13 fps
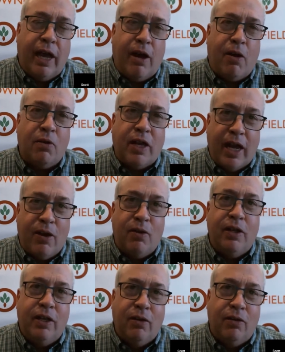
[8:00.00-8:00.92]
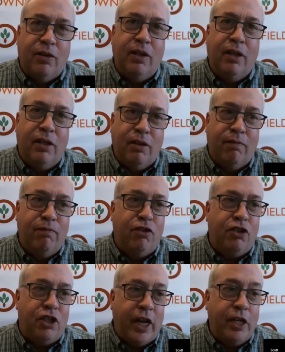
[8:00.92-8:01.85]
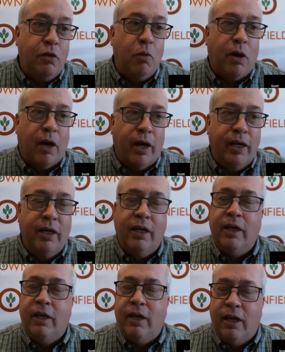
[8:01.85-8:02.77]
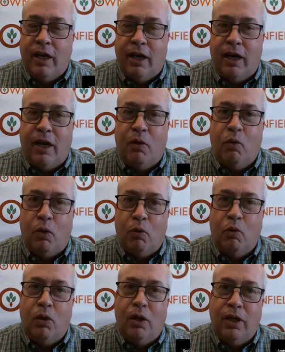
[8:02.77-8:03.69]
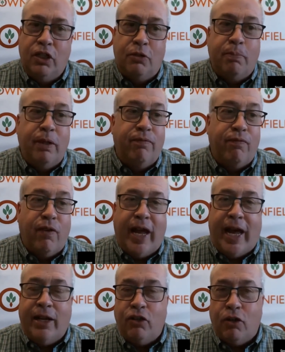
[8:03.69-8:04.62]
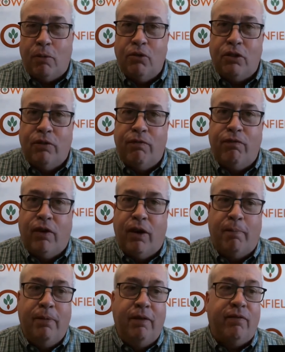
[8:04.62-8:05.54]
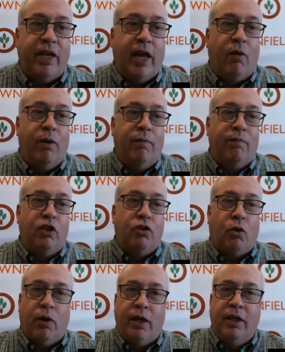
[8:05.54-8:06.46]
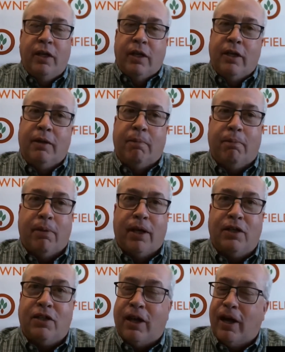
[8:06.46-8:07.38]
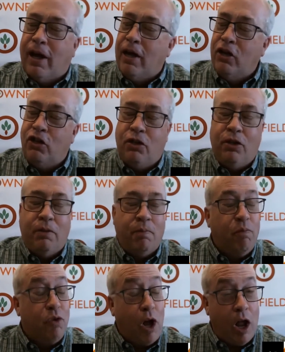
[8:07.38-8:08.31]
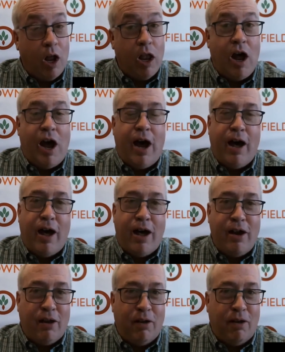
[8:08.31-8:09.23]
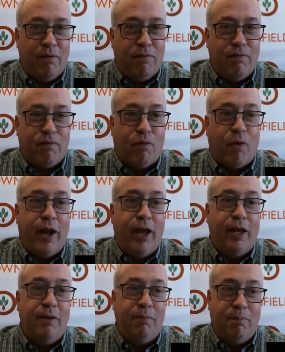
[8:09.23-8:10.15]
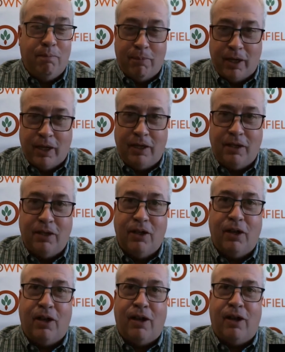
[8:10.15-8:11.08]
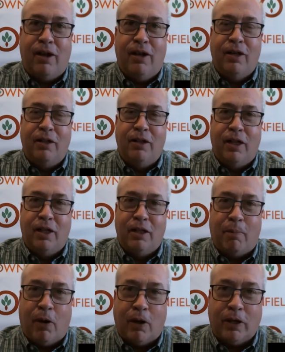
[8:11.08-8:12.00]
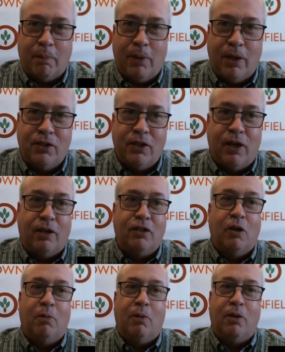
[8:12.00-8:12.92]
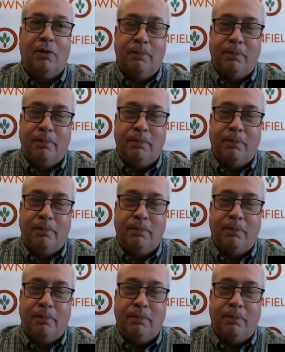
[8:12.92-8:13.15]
cow count here at the end of January, uh, we'll, we'll at least be flat in terms of uh, beef cow inventory. But uh, a lot of red meat uh, in, in the marketplace in October.